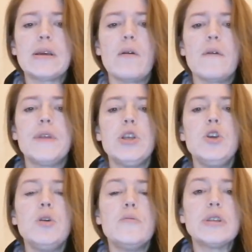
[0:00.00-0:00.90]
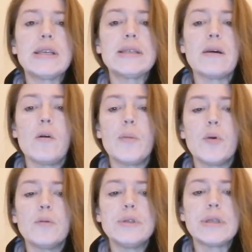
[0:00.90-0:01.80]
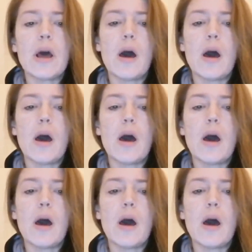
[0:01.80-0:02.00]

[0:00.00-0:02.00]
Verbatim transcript: So of the numerous examples,